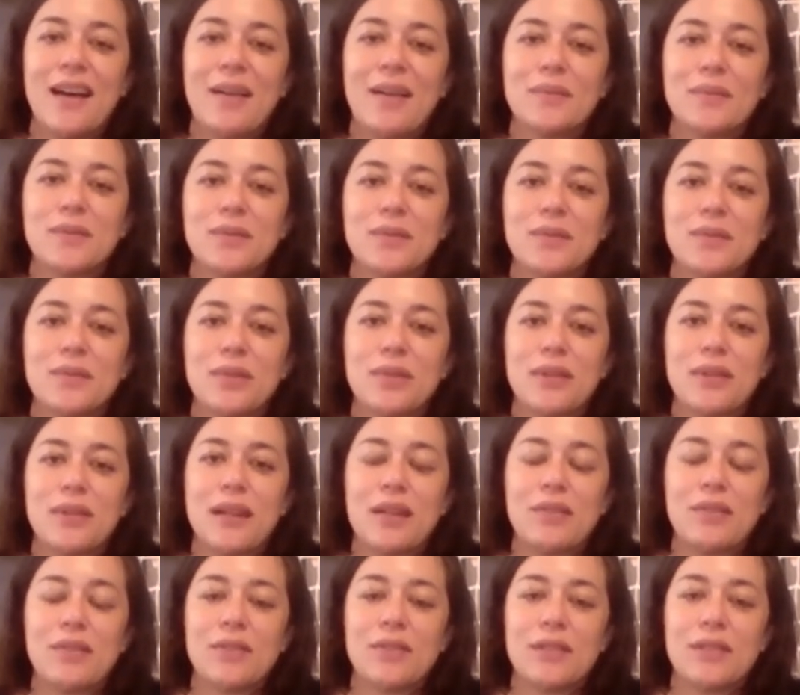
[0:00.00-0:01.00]
So Northern
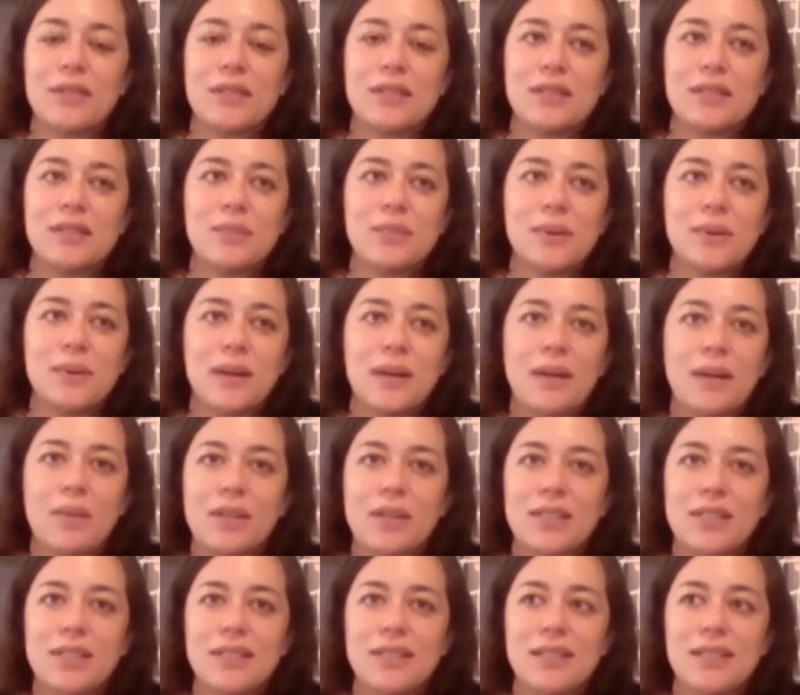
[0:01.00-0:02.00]
California to Spokane,
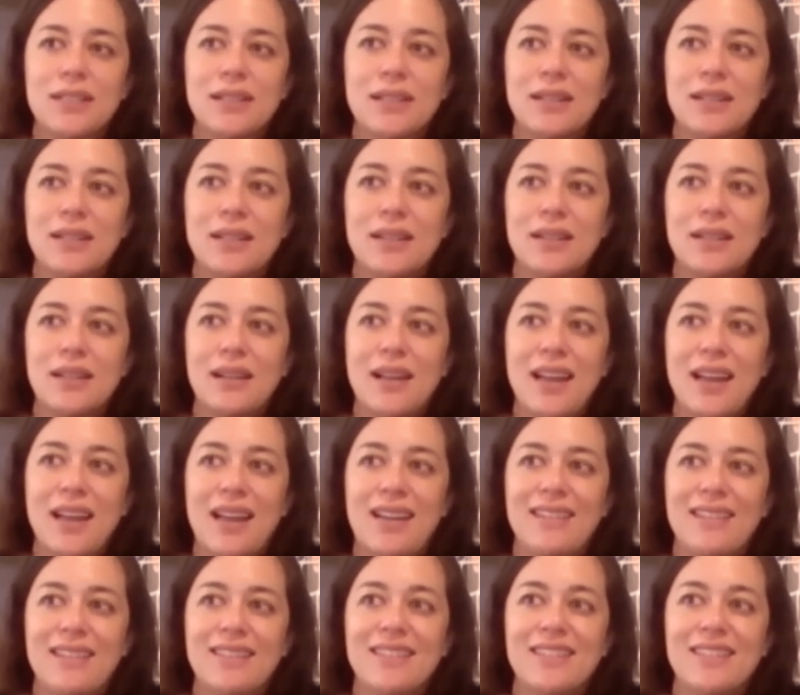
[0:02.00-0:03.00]
Washington,
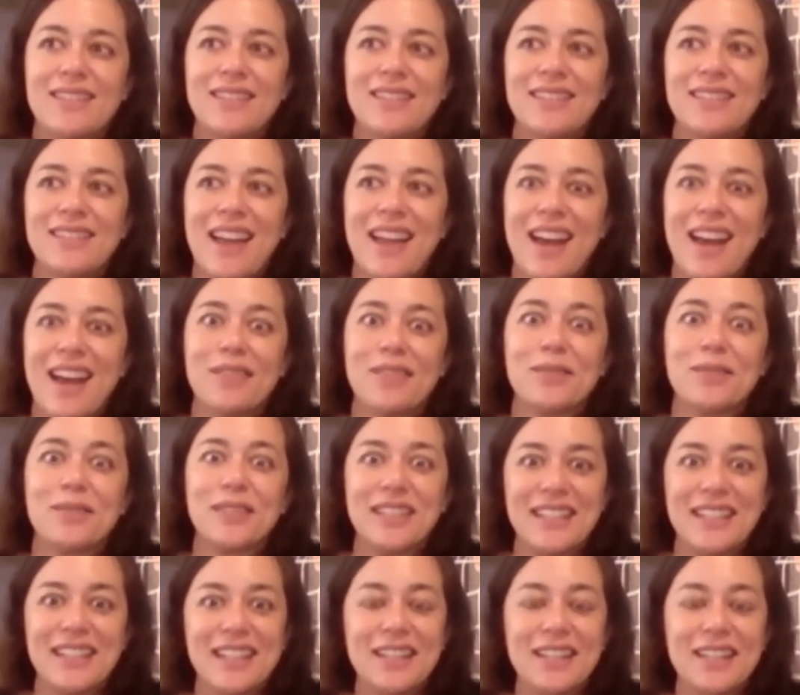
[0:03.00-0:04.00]
and had a
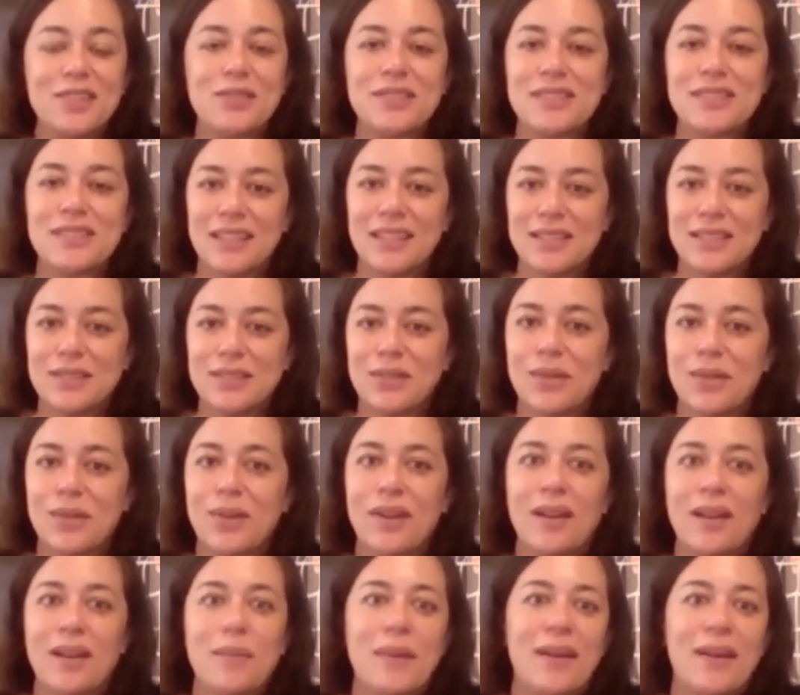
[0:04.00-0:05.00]
really interesting
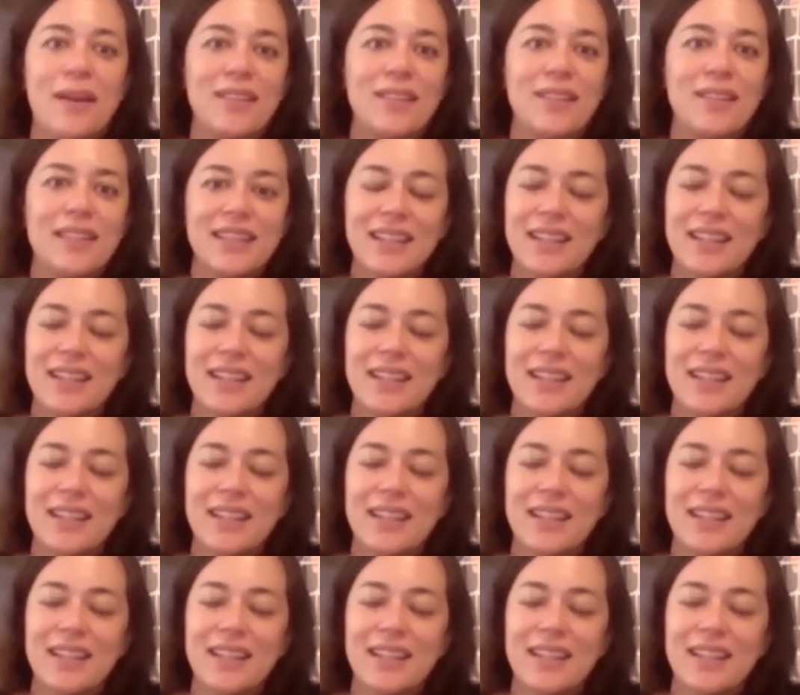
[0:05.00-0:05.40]
story about